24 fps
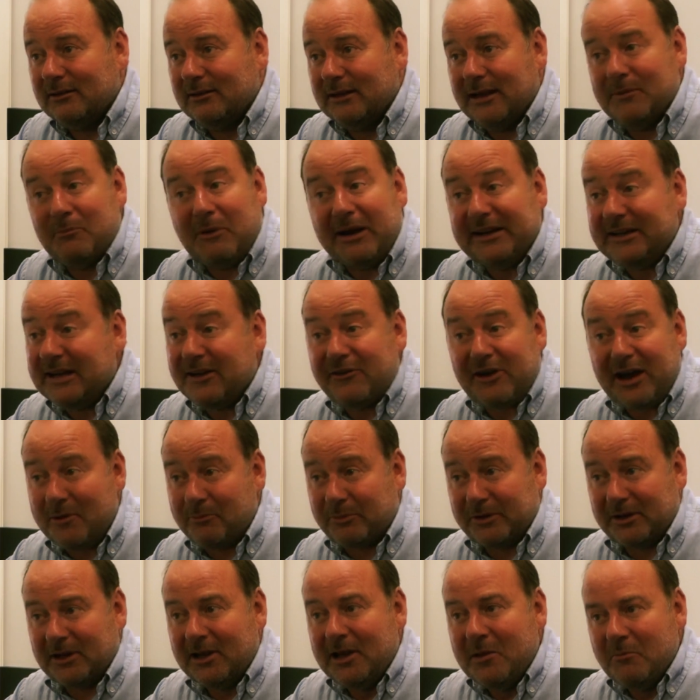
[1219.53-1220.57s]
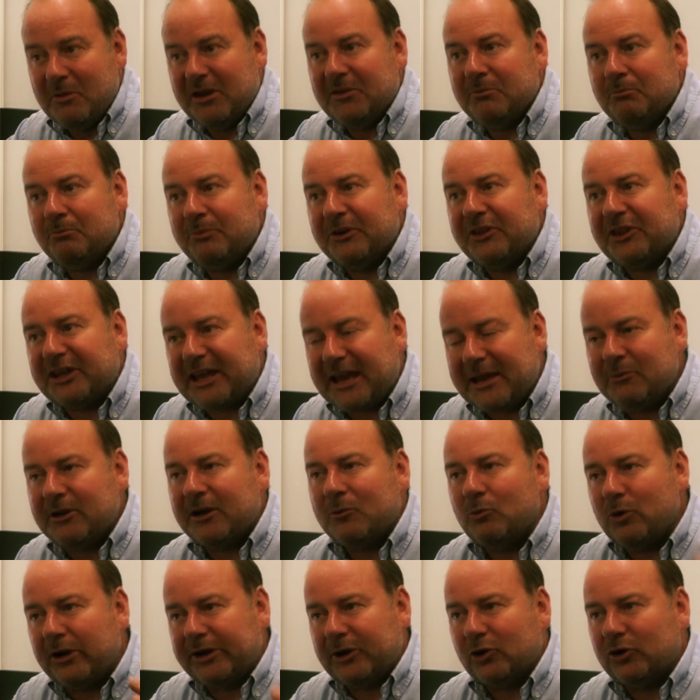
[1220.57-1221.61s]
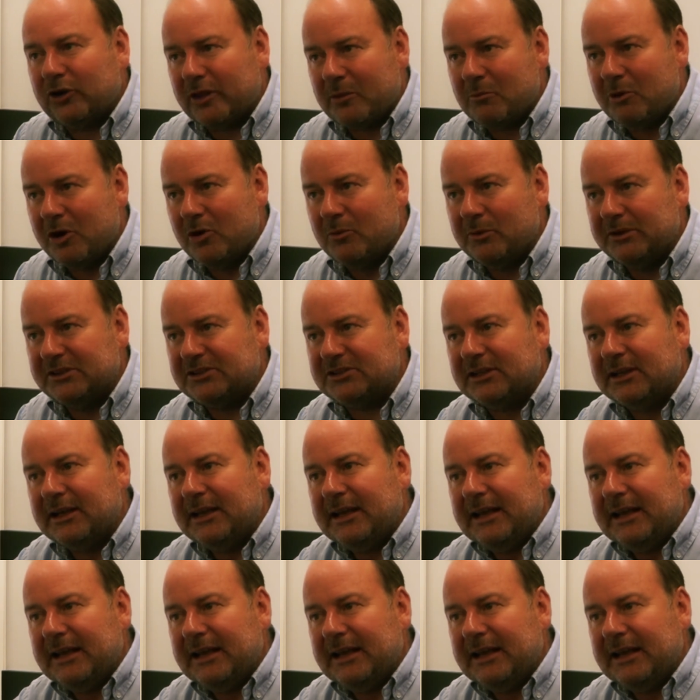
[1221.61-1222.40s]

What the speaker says: It might never happen. But the game that I'm working on at the moment